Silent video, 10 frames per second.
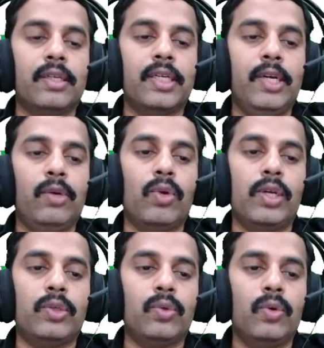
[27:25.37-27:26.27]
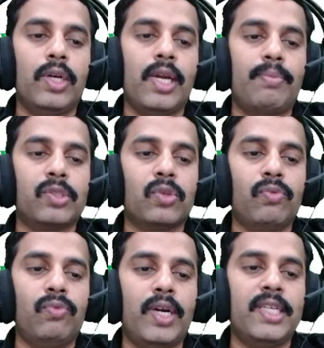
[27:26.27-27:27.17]
equal to Laplace
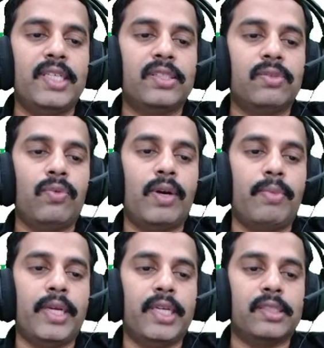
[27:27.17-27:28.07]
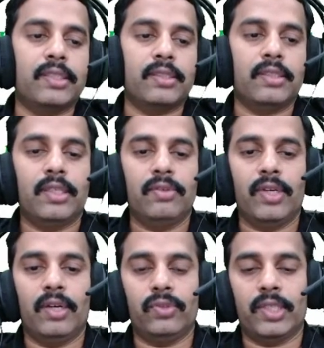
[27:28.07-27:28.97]
of 1 is 1 by s, that we
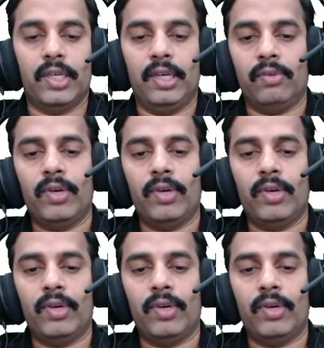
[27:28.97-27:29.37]
have studied.